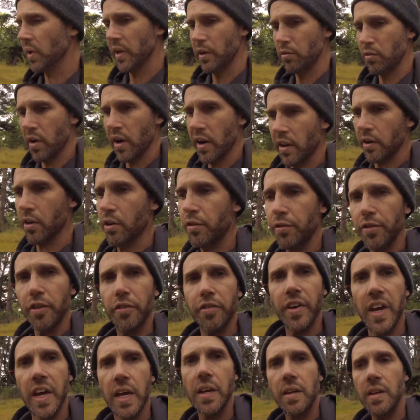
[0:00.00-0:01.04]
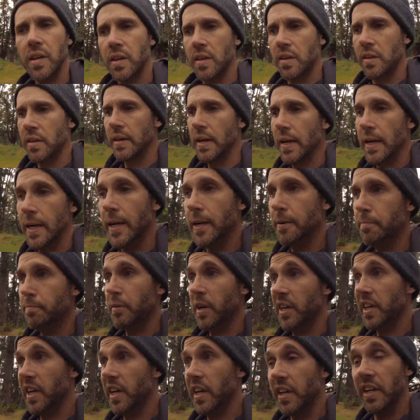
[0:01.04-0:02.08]
run it off the van.
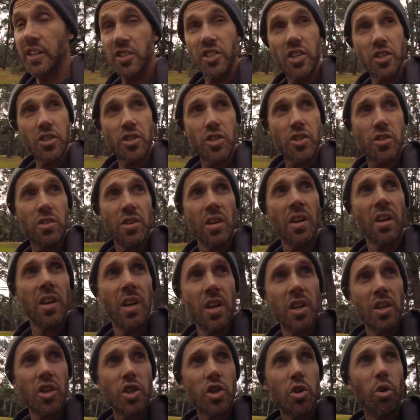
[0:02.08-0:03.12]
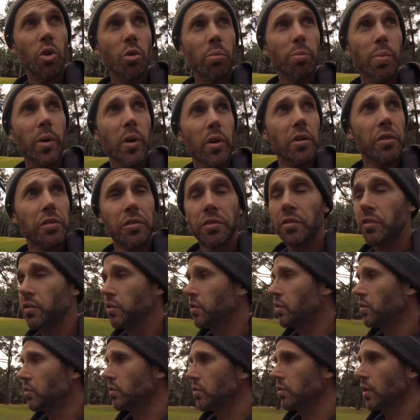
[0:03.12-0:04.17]
Again, it's just short bursts,
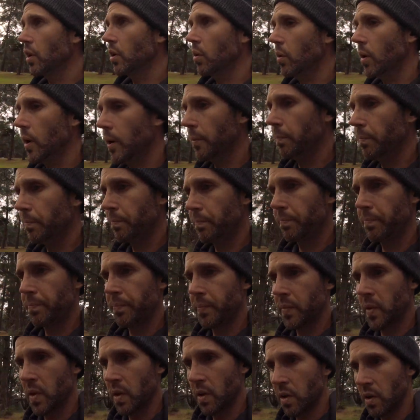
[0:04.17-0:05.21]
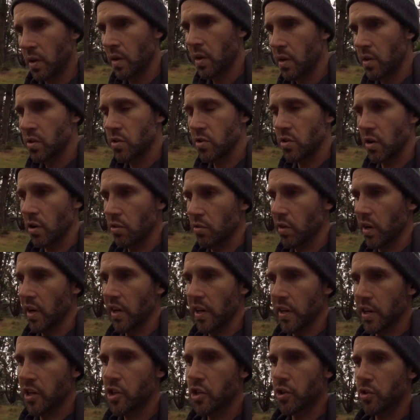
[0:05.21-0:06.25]
so it's not really
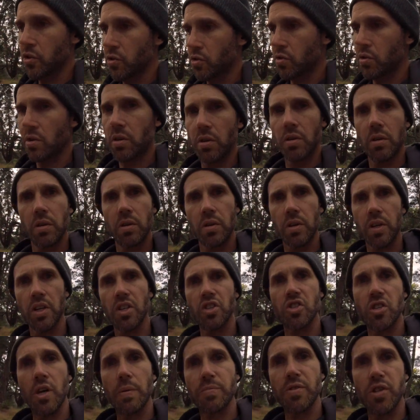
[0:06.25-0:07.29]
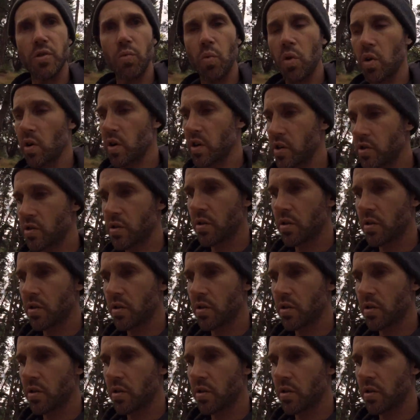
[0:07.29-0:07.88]
an issue consumption wise.